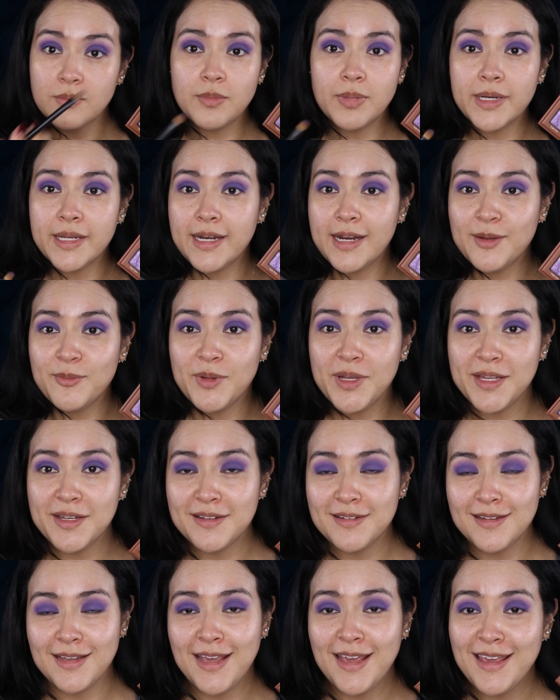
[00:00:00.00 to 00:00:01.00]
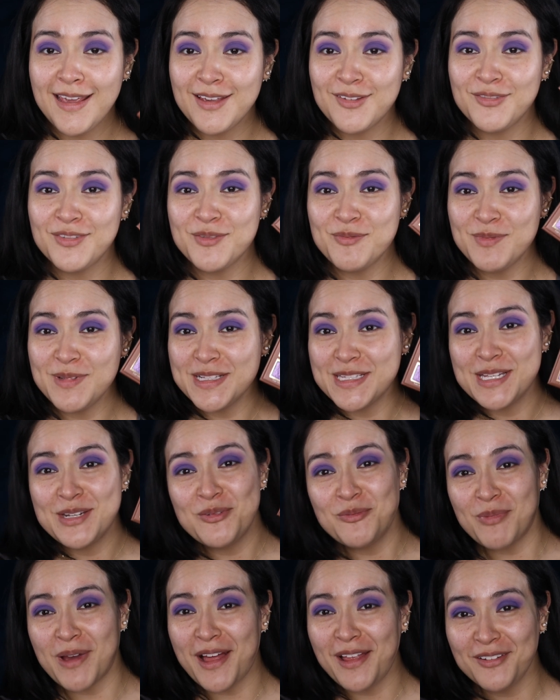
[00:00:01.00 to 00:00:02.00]
I mean, hey, if it means a
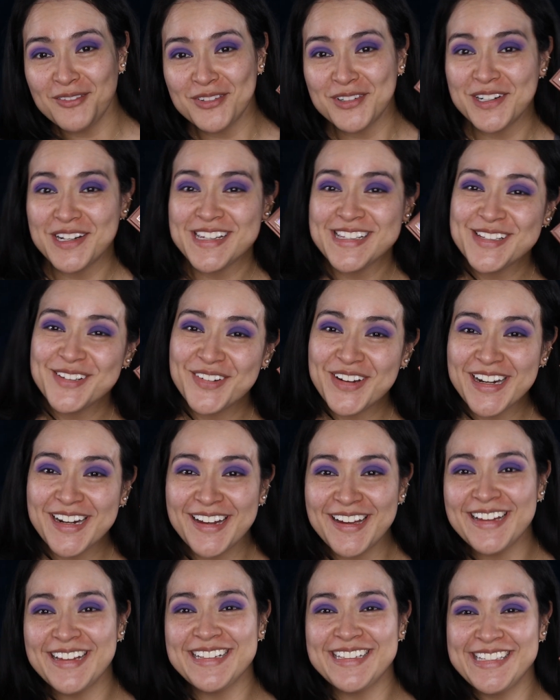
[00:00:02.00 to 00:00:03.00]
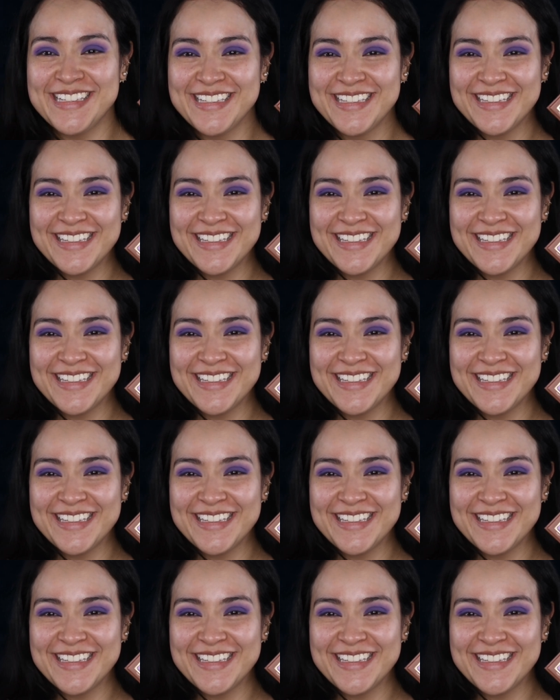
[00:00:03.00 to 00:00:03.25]
new palette for us, why not?